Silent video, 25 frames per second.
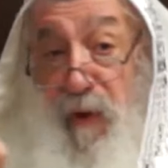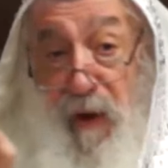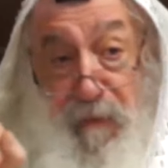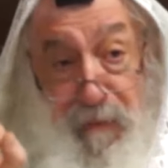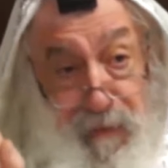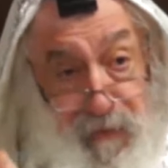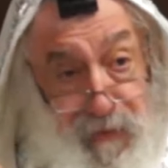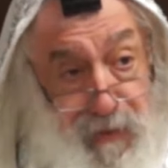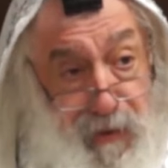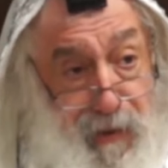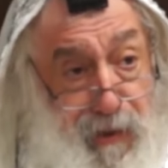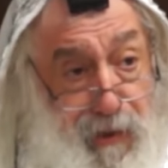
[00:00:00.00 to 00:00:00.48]
you have
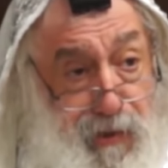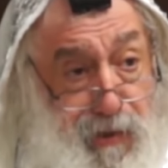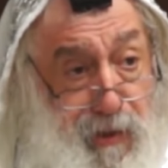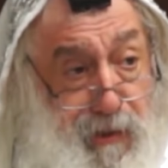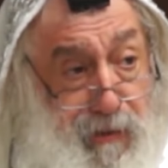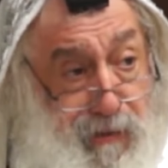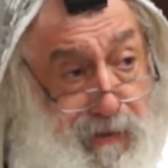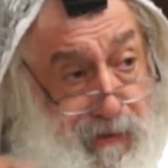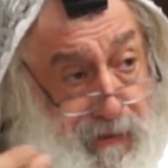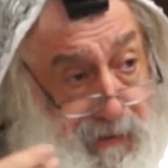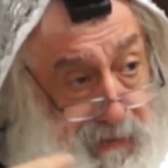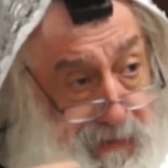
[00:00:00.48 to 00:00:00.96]
a
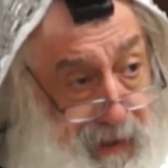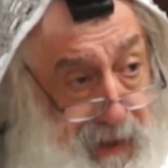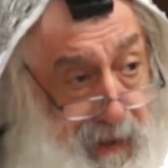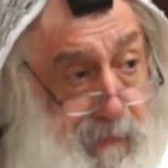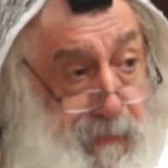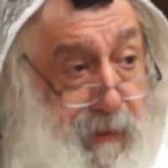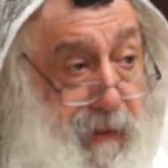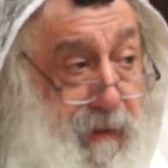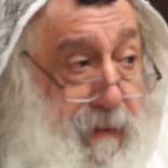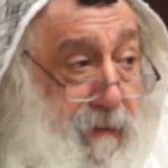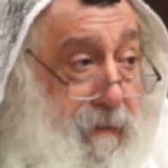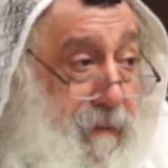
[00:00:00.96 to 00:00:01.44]
solution, tell
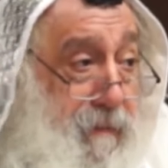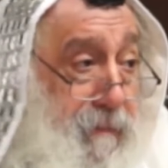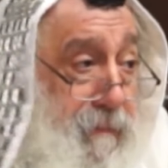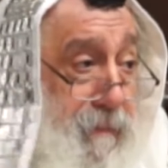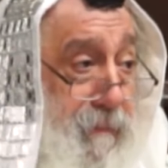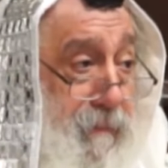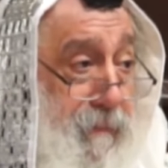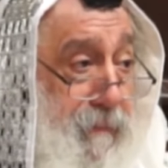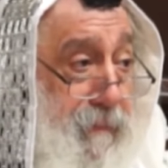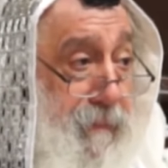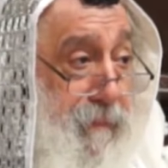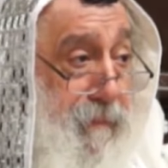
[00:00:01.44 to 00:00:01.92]
me.
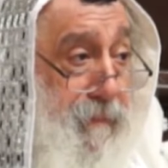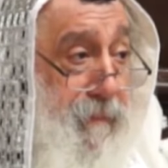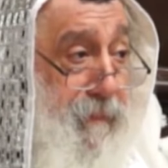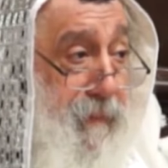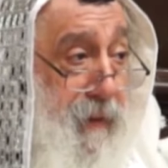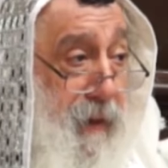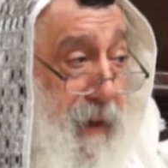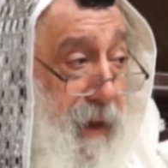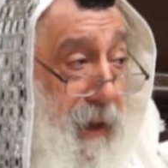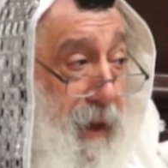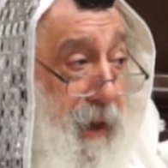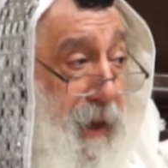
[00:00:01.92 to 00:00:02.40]

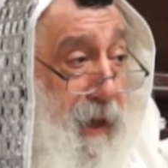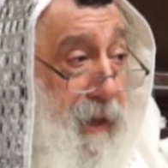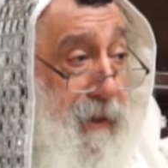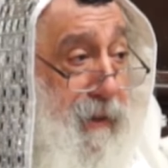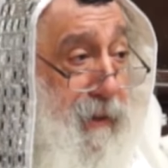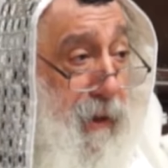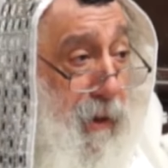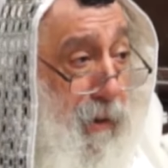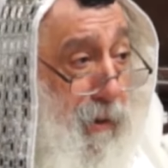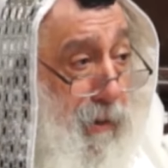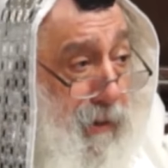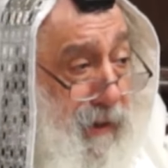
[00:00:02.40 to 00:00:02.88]

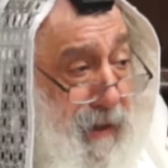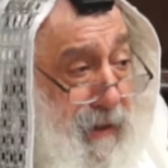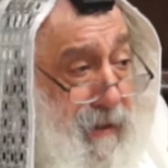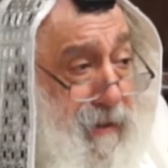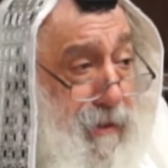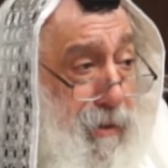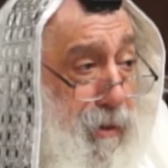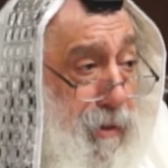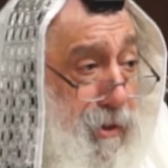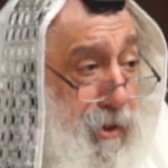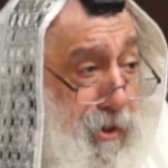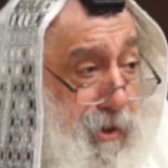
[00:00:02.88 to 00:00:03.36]
The only
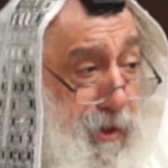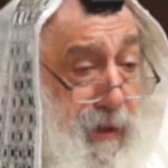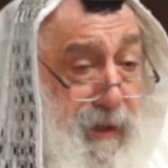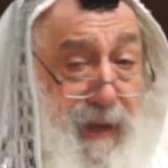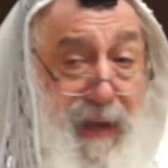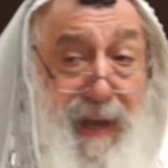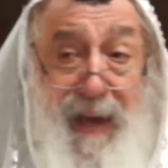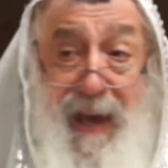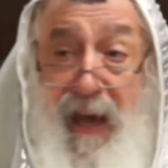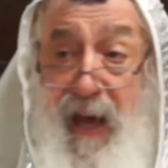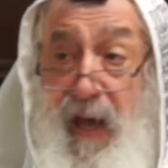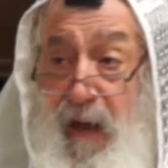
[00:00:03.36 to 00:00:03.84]

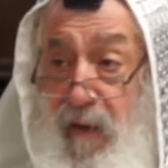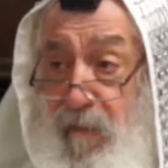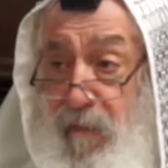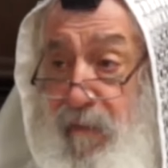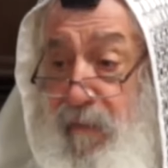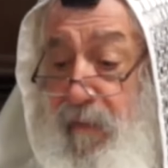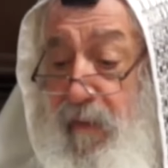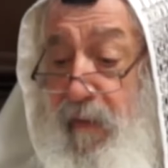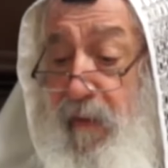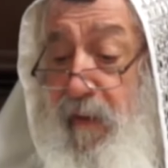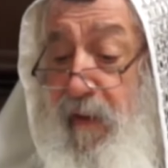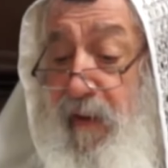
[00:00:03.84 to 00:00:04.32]
solution I
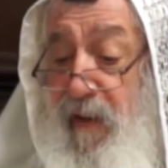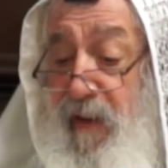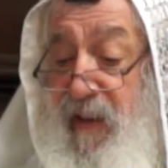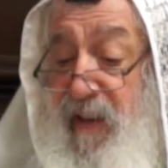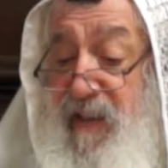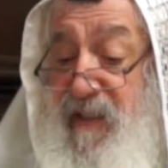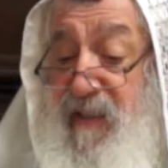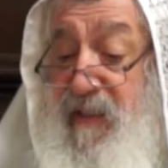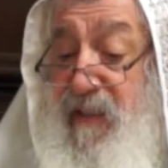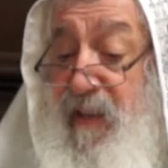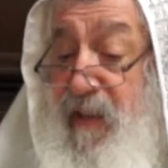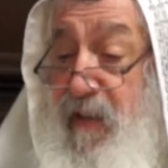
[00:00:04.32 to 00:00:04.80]
have
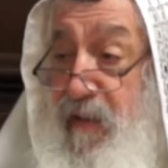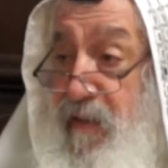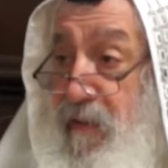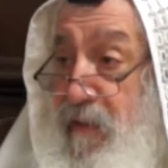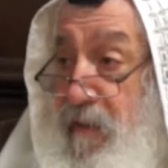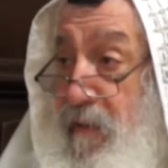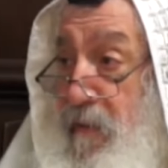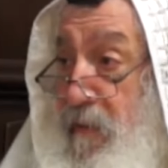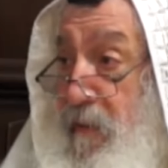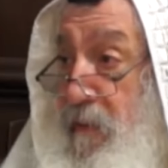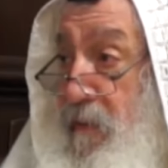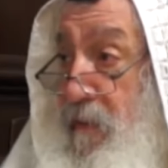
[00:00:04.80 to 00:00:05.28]
is
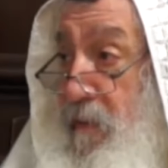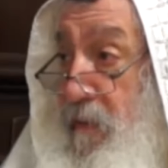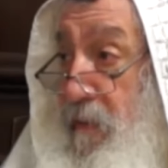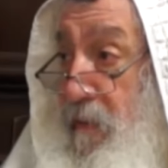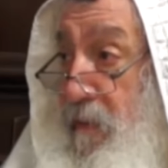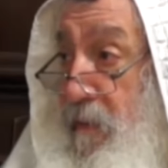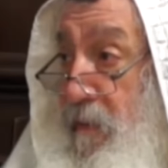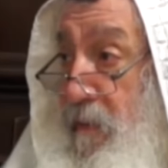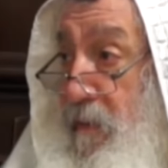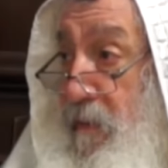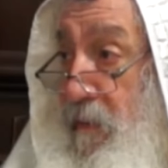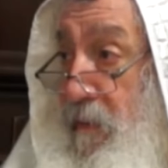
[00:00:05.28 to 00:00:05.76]
this.
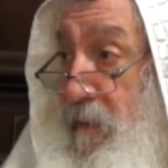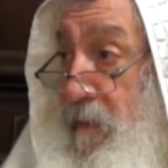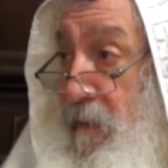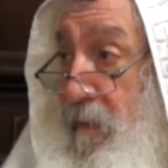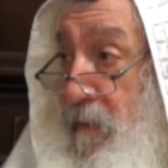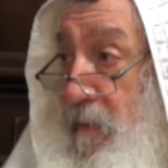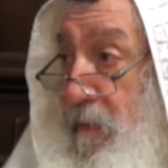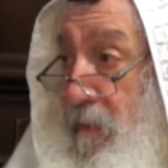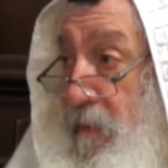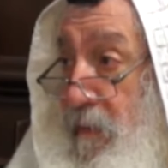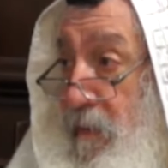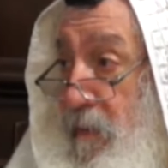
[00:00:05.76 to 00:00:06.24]

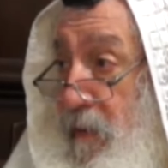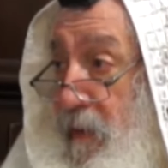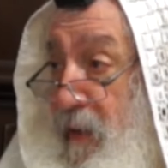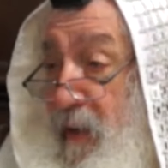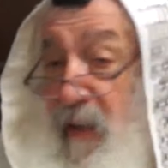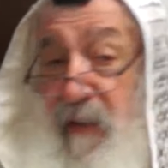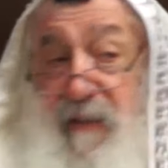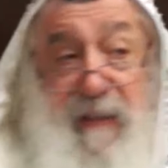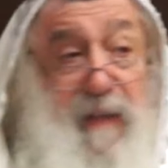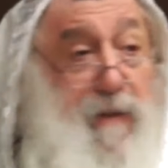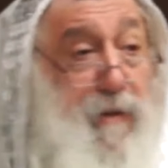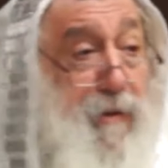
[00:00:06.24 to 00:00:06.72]

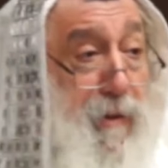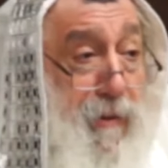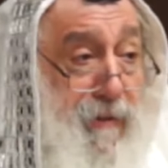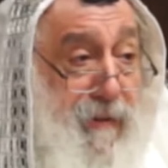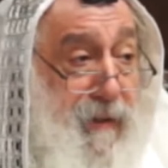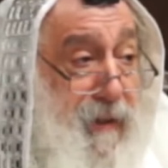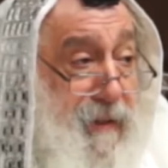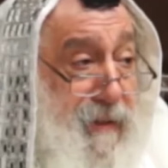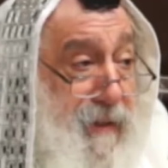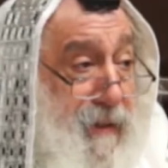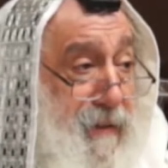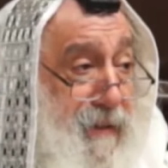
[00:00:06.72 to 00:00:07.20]
He said, no,
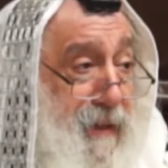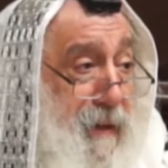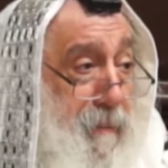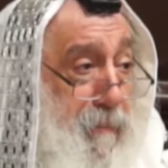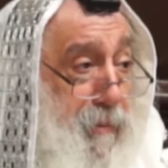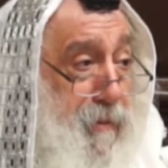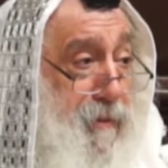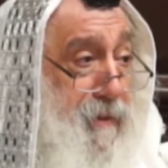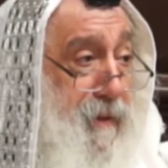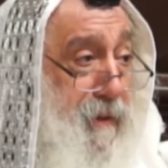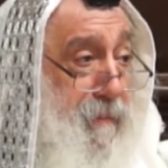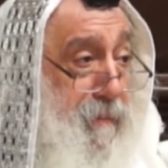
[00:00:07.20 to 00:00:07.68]
this it's
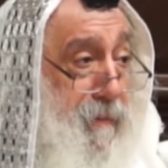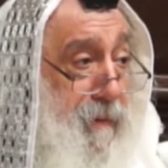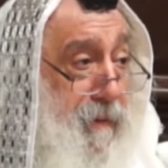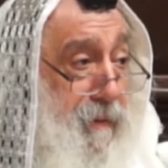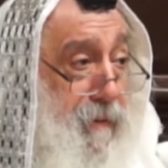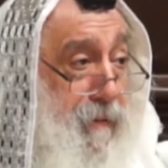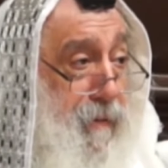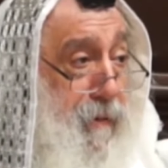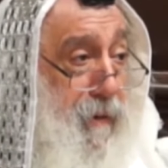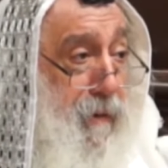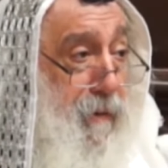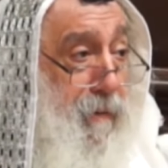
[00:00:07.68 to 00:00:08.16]
impossible.
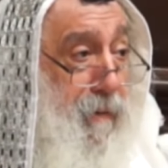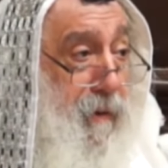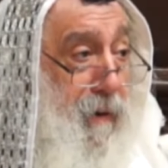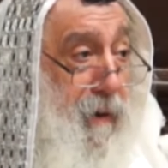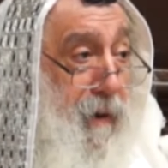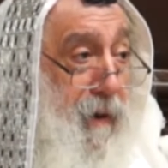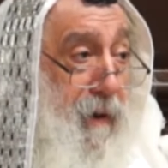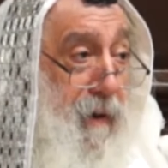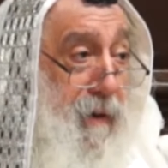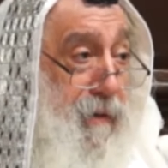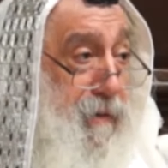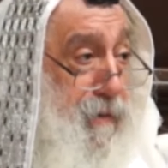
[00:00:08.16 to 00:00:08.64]
No.
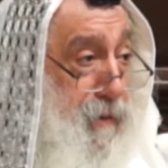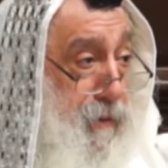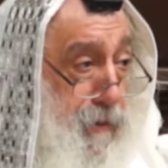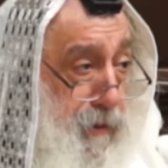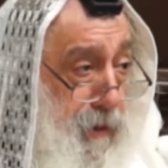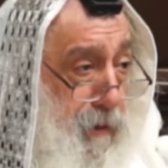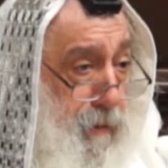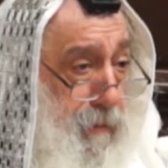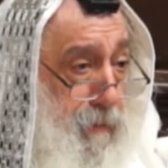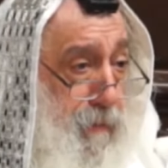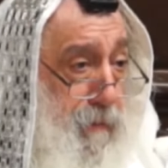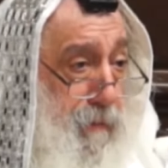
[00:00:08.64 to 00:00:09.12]
So
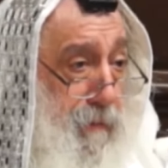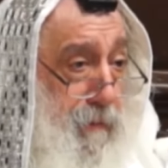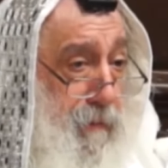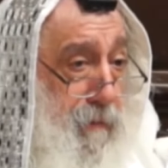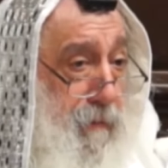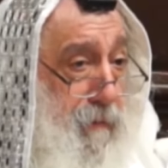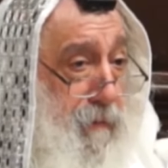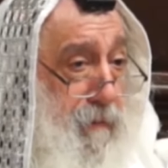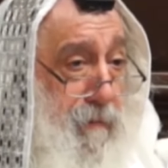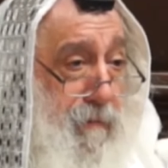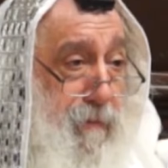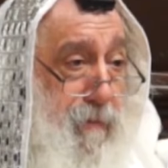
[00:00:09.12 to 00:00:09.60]
no,
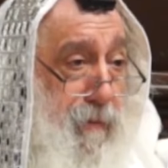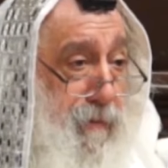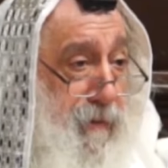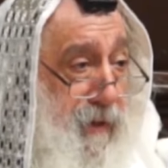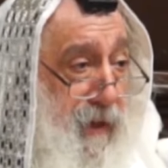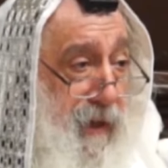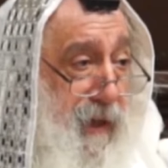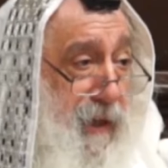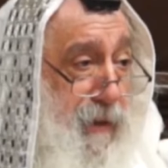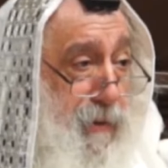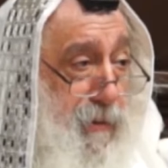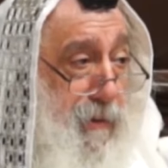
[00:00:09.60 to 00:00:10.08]
so
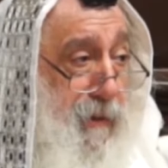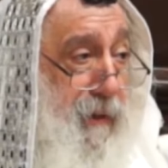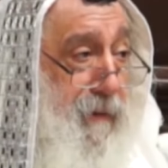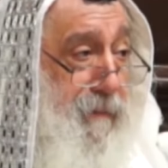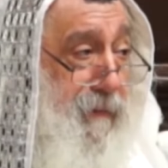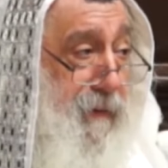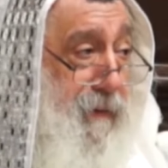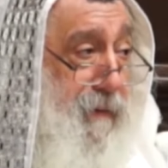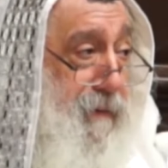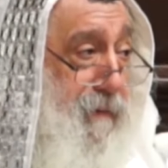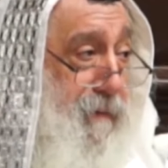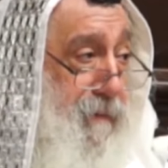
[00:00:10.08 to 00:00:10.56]
take it or
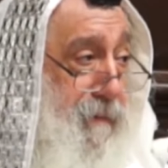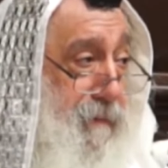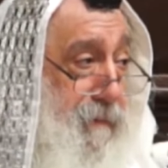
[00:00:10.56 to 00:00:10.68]
leave it.